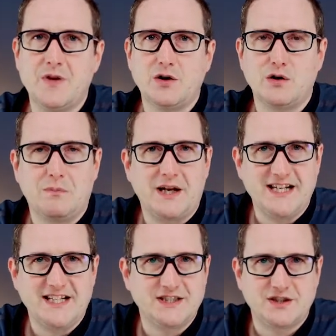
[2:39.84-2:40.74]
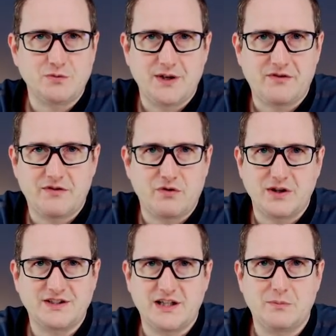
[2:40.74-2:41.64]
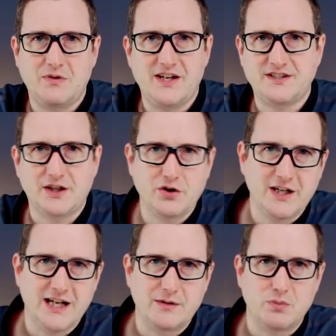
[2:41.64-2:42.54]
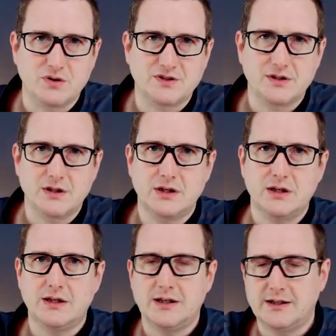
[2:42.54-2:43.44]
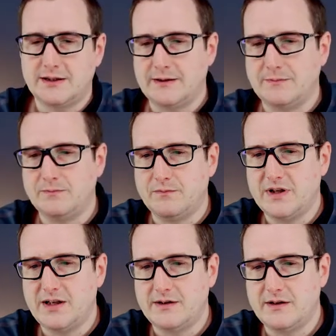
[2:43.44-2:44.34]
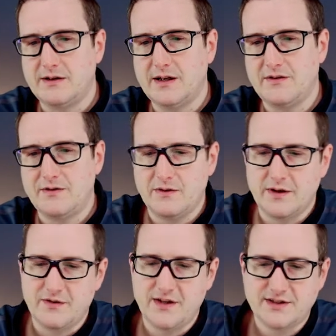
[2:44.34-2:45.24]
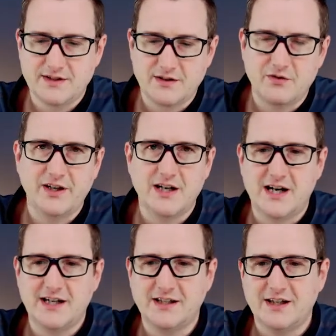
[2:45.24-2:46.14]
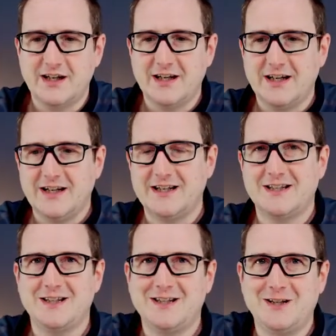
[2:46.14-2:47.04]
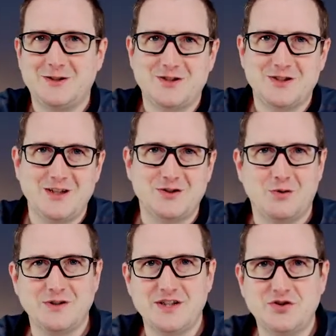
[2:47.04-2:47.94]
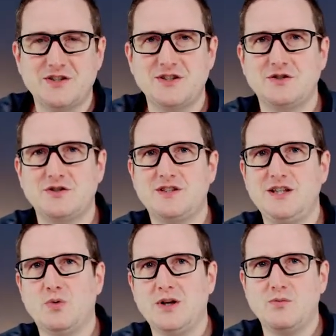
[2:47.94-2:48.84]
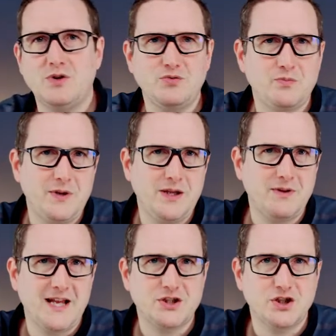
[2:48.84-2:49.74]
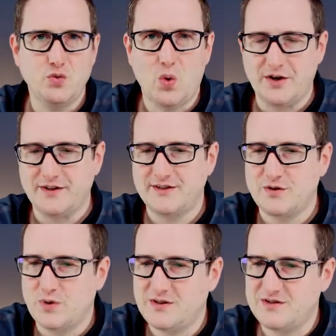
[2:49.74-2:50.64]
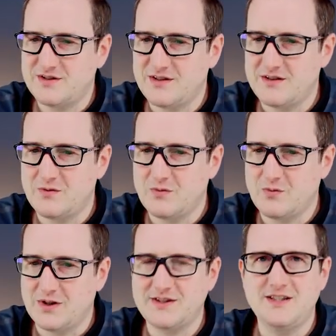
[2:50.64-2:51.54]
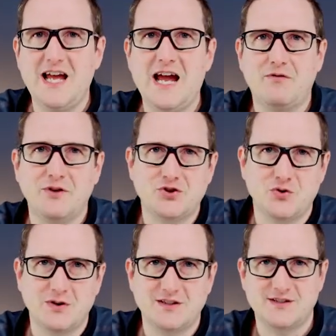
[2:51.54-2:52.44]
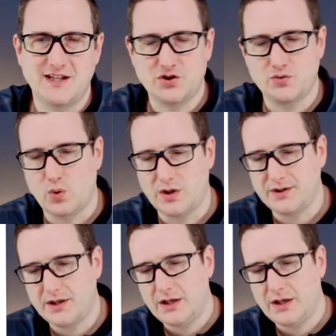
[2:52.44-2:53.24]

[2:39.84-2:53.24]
compliance with, for example, their security handbooks. In this regard, it's always interesting to see what do people actually want. So what does the average organization want?